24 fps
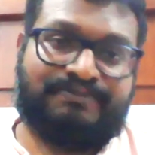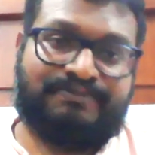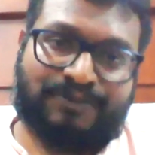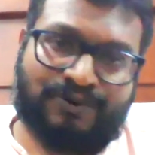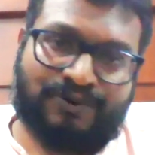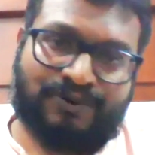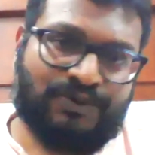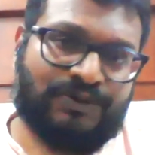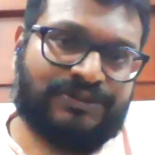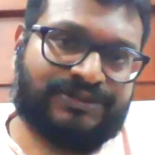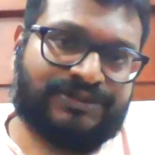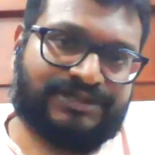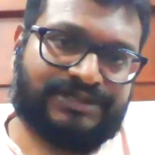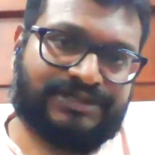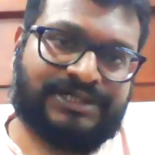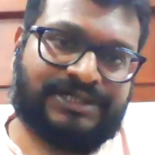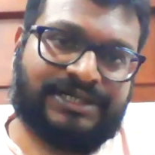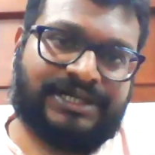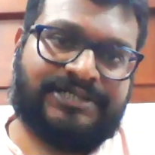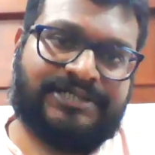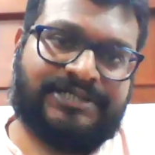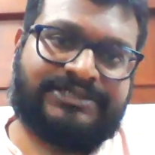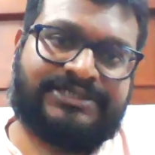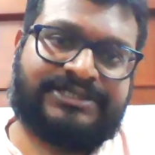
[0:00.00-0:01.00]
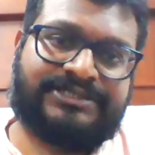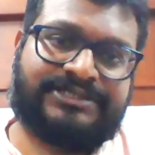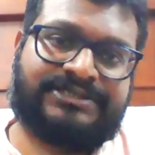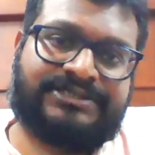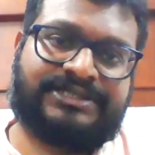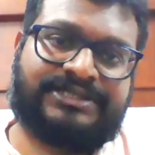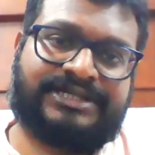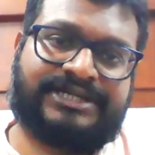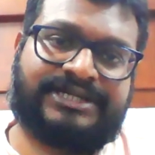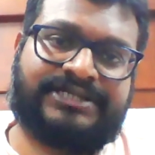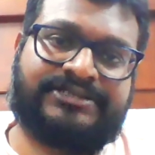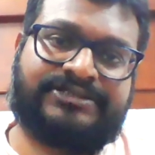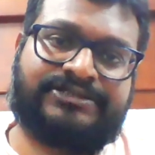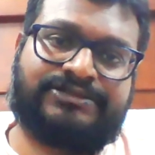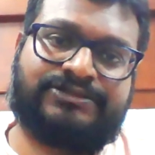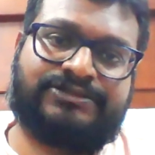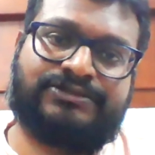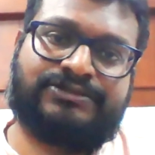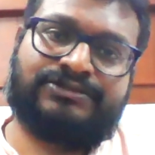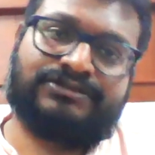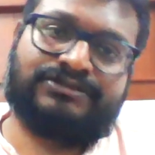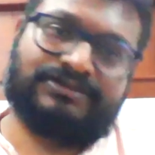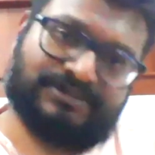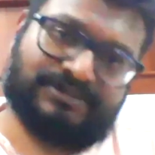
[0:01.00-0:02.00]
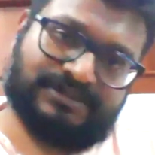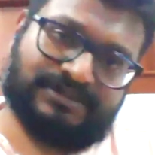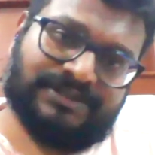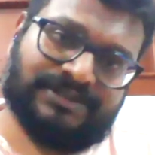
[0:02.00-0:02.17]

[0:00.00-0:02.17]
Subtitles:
both a threat to